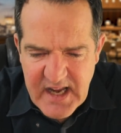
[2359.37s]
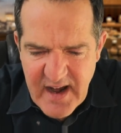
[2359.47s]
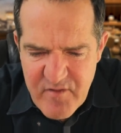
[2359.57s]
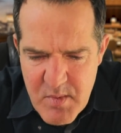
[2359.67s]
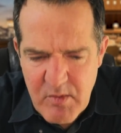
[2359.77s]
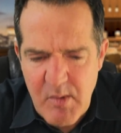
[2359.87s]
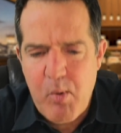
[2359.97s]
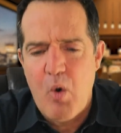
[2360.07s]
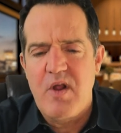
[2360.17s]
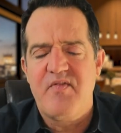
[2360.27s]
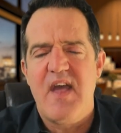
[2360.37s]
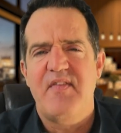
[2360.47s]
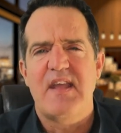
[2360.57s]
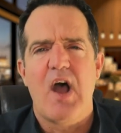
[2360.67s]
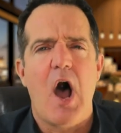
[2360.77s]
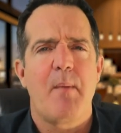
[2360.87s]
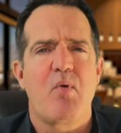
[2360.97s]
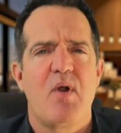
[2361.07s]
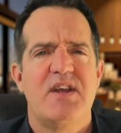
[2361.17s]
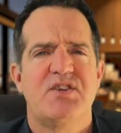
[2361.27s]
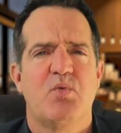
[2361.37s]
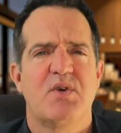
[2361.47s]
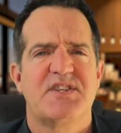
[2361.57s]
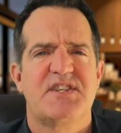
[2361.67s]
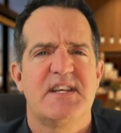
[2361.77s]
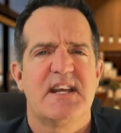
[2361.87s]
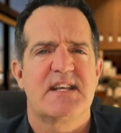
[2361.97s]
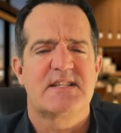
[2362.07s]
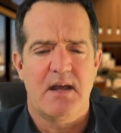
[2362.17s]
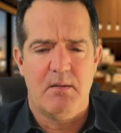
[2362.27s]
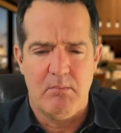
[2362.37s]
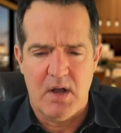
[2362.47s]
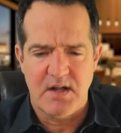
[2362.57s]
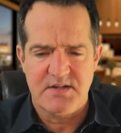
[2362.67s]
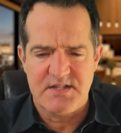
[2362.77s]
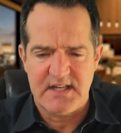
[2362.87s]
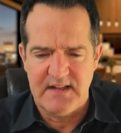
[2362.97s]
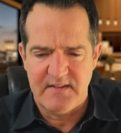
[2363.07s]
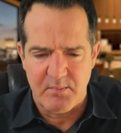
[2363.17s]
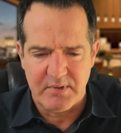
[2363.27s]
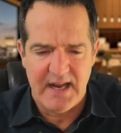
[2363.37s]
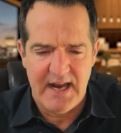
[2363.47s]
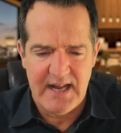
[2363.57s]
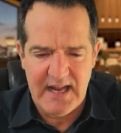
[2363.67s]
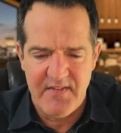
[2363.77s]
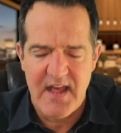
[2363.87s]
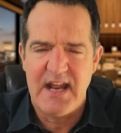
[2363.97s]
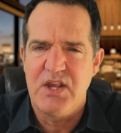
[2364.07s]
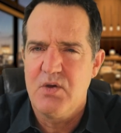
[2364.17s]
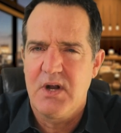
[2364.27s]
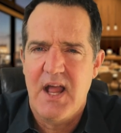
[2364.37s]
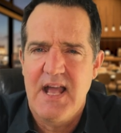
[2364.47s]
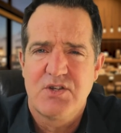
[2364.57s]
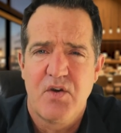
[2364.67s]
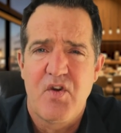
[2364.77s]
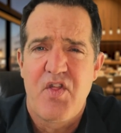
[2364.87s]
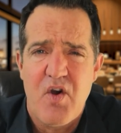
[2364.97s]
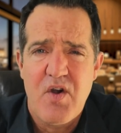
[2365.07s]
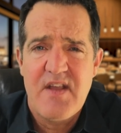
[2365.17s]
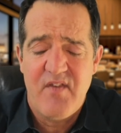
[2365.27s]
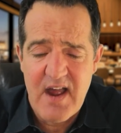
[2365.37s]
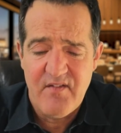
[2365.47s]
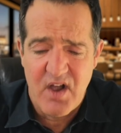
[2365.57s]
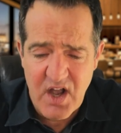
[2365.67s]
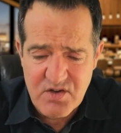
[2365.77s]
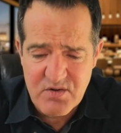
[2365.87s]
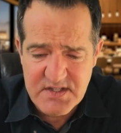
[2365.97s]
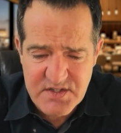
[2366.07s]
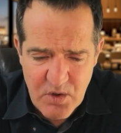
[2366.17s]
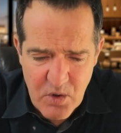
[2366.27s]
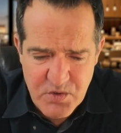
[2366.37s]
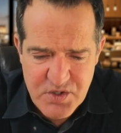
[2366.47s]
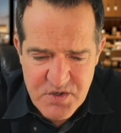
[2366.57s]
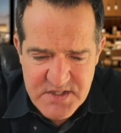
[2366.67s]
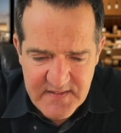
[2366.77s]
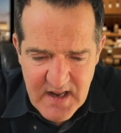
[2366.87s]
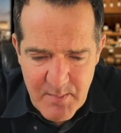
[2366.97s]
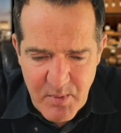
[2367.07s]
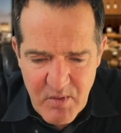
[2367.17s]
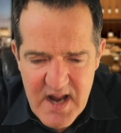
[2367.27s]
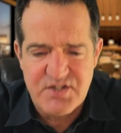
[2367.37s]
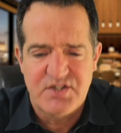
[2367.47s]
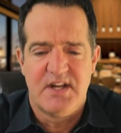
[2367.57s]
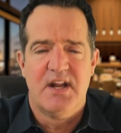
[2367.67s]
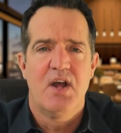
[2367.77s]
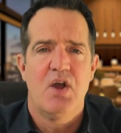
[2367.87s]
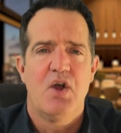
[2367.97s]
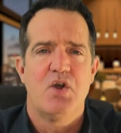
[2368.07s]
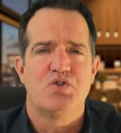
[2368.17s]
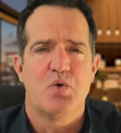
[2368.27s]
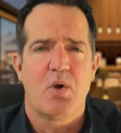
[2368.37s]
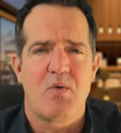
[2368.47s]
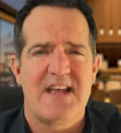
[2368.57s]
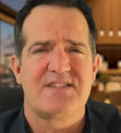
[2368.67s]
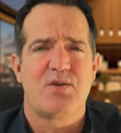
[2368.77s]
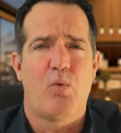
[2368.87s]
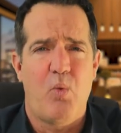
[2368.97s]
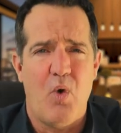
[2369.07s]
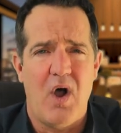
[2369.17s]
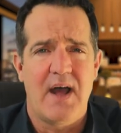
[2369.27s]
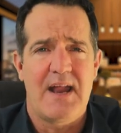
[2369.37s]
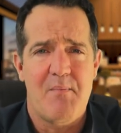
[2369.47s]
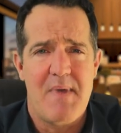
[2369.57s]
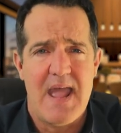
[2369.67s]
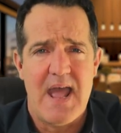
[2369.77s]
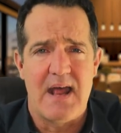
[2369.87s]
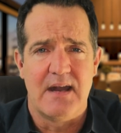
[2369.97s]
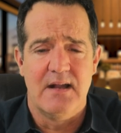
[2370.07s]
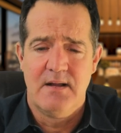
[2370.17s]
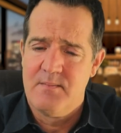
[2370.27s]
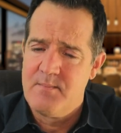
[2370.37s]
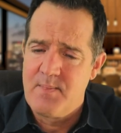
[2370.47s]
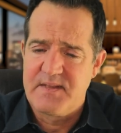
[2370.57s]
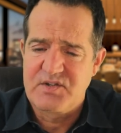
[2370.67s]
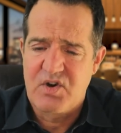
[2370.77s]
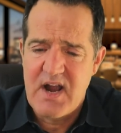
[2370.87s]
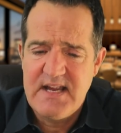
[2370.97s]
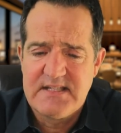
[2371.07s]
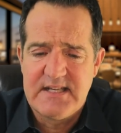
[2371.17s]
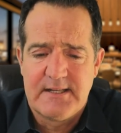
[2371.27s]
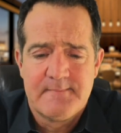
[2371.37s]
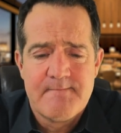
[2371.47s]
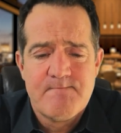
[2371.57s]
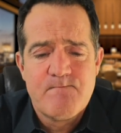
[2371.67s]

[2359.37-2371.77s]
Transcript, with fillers: The government reported that the operation was six months in the planning and that it utilized over 3,500 soldiers in the operation to arrest one man. It's crazy.